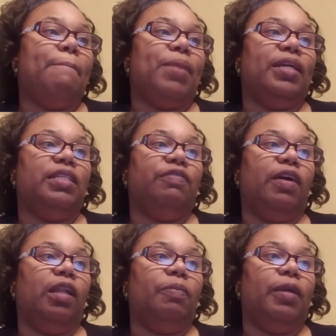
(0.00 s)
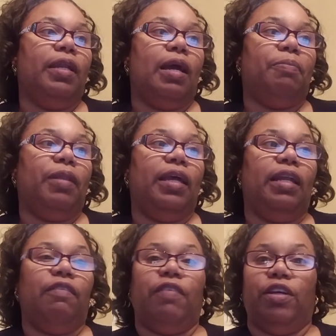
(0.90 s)
by developing a
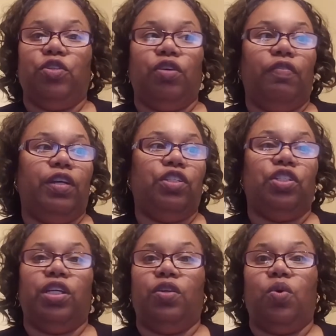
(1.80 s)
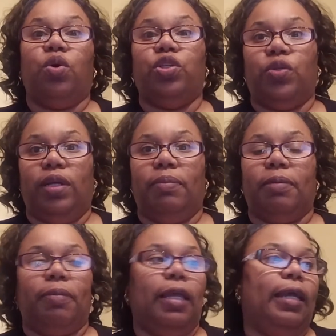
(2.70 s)
plan of intervention or
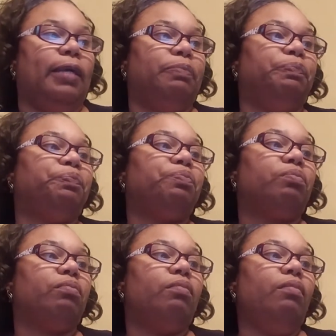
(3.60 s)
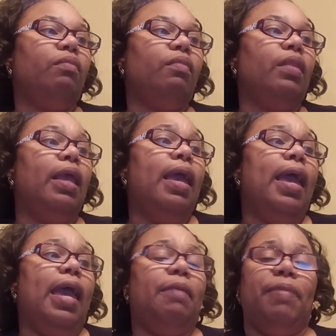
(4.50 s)
treatment plan.
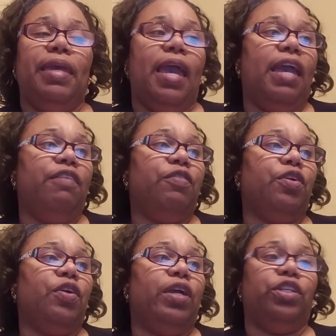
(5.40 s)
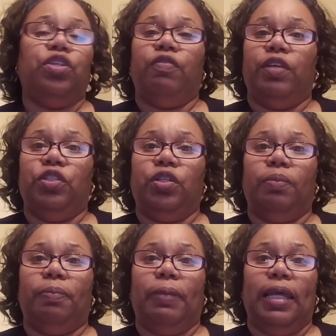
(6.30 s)
A behavior
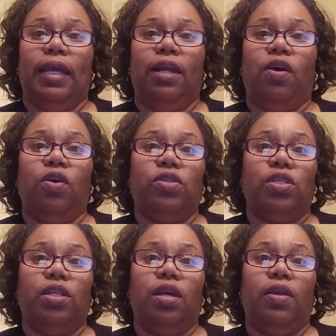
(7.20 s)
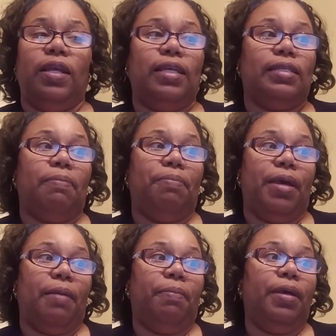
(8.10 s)
intervention plan, also known as a
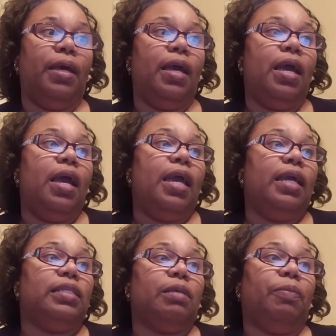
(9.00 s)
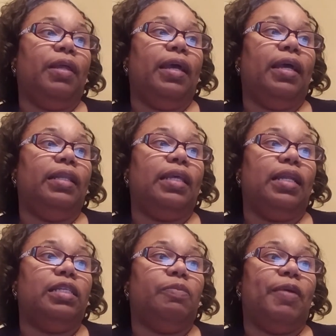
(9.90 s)
BIP, is a plan that
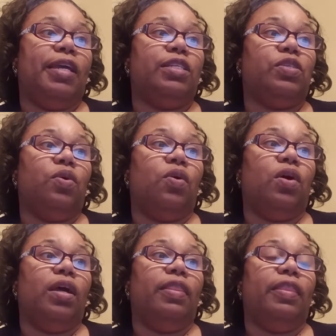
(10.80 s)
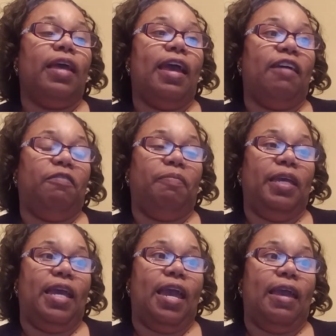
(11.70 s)
is based on the
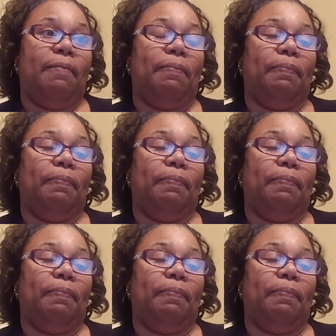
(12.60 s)
FBA.